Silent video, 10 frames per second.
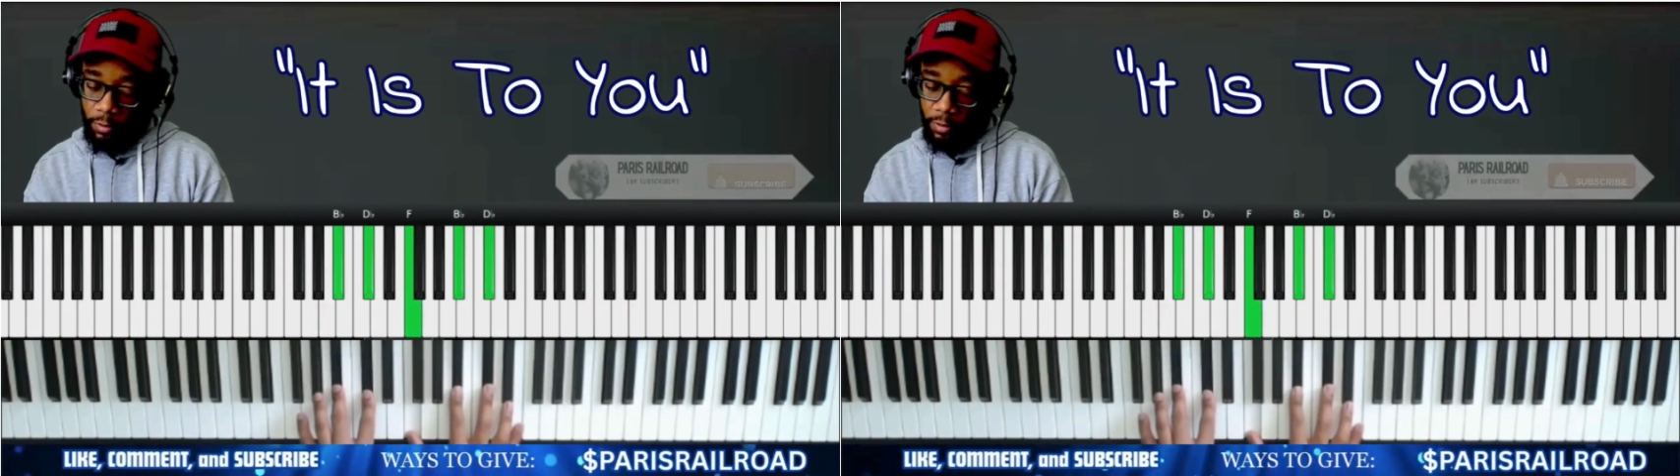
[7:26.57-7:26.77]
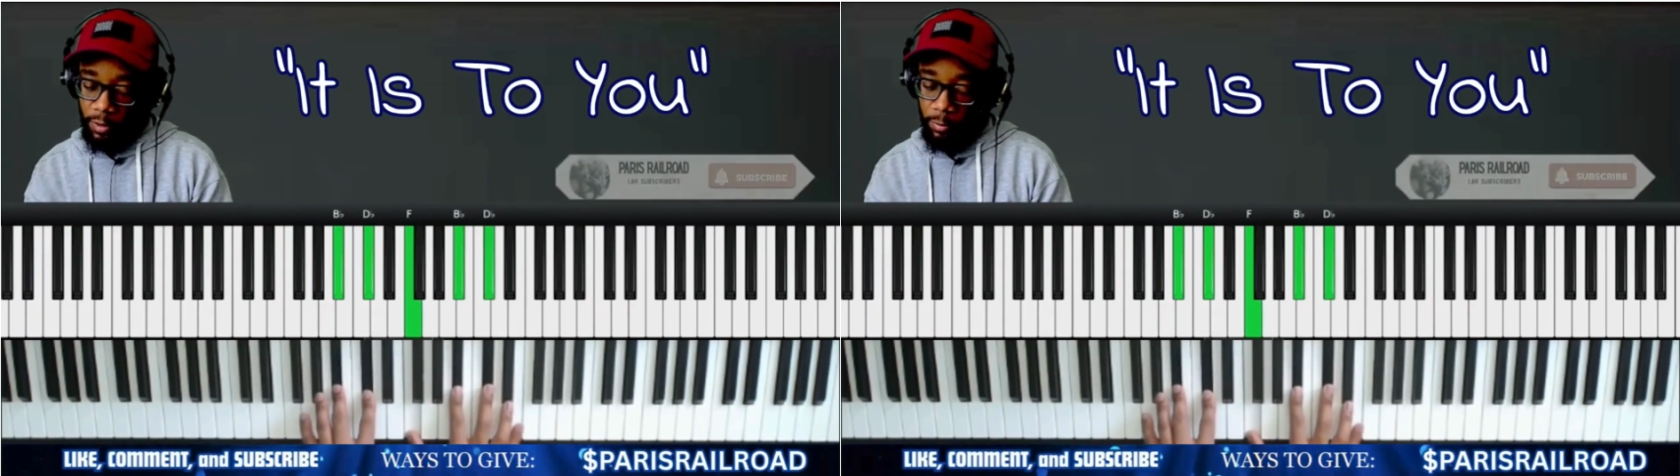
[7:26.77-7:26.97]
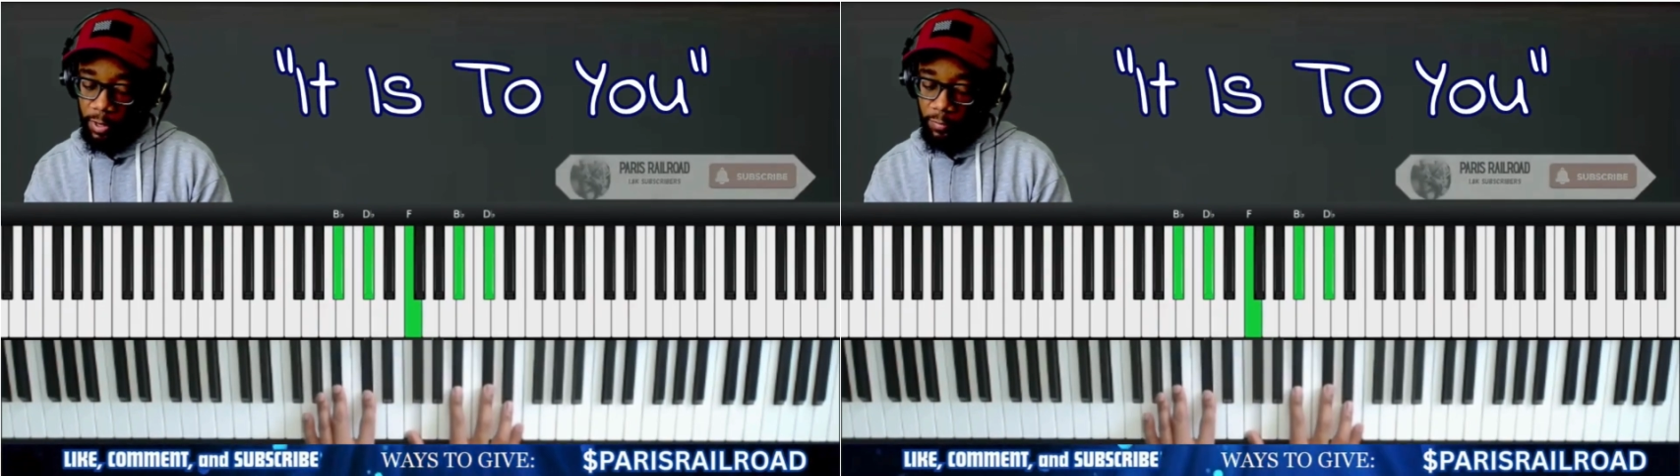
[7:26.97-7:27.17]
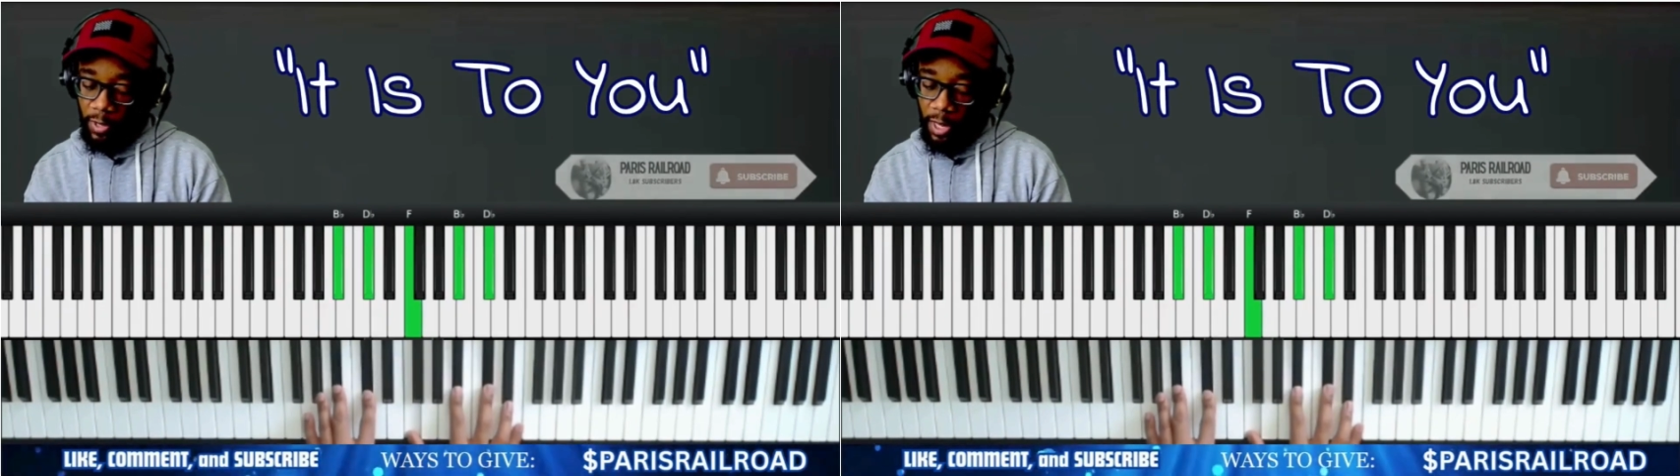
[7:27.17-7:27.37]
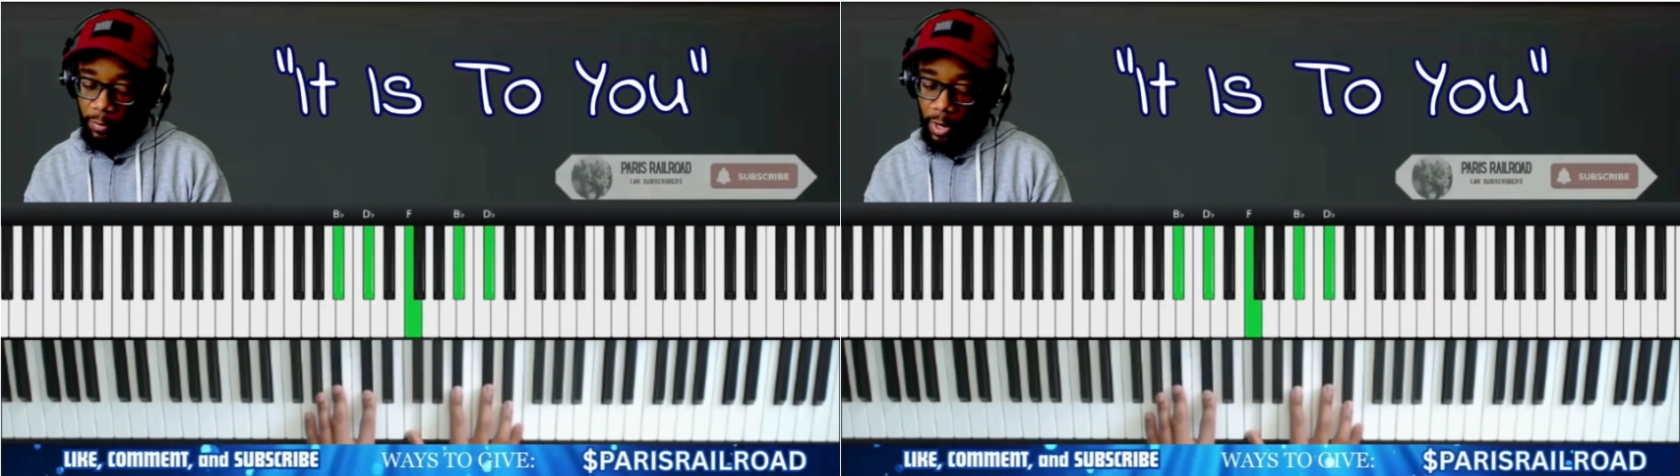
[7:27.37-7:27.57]
to B
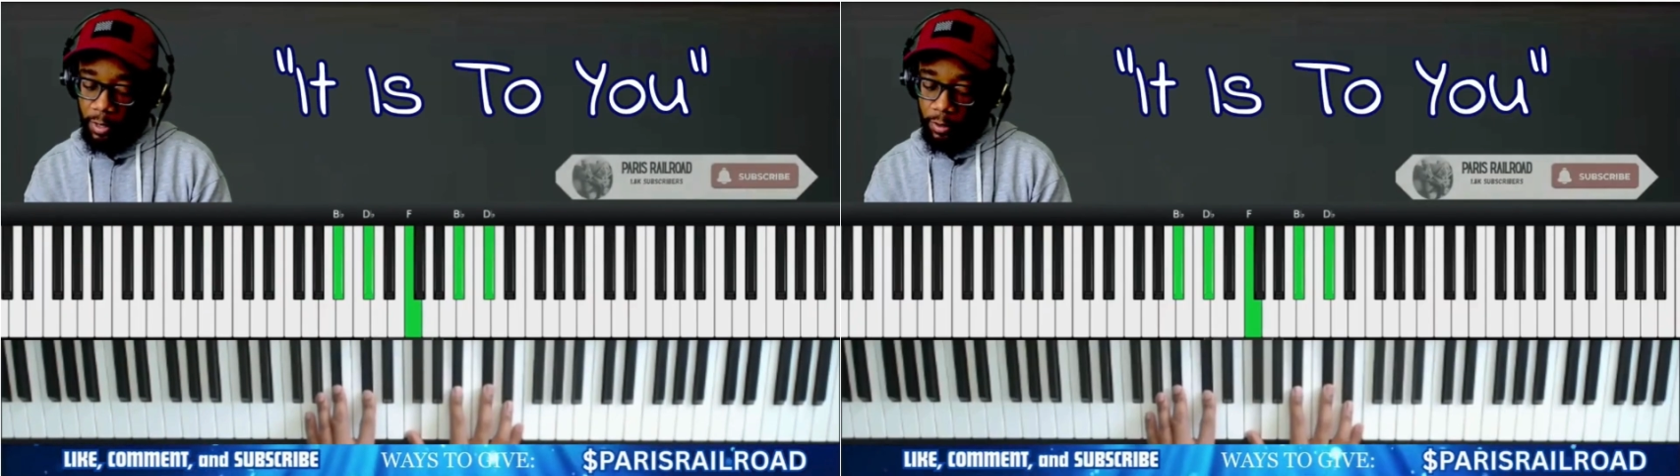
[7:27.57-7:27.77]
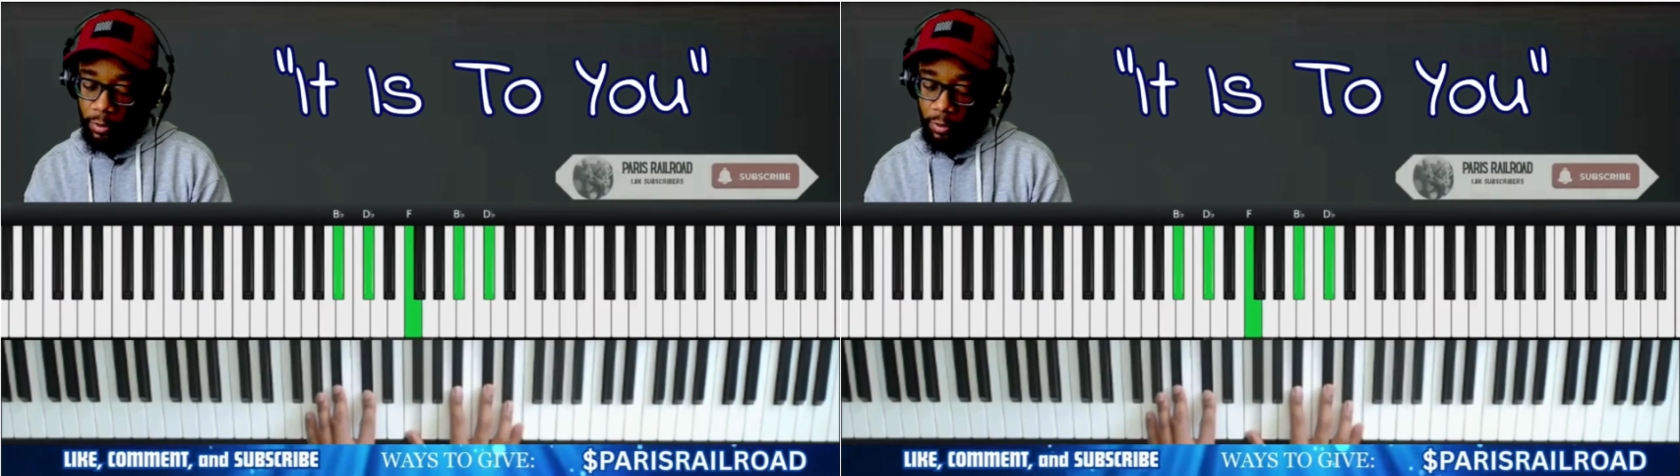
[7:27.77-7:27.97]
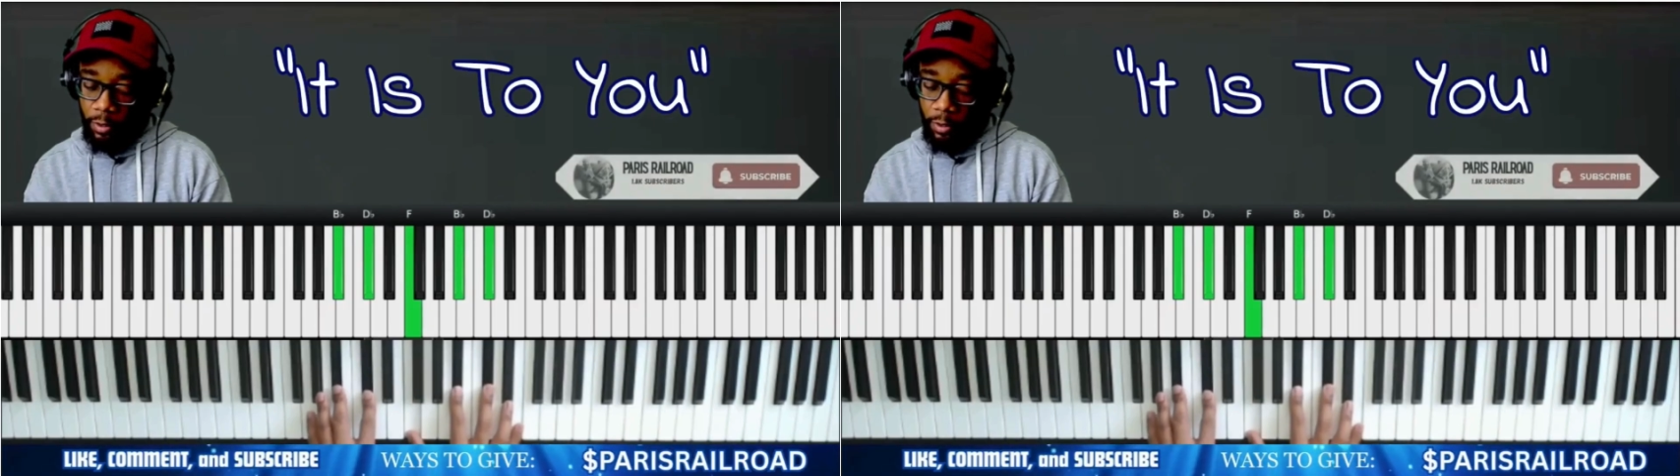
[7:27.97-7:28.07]
flat minor.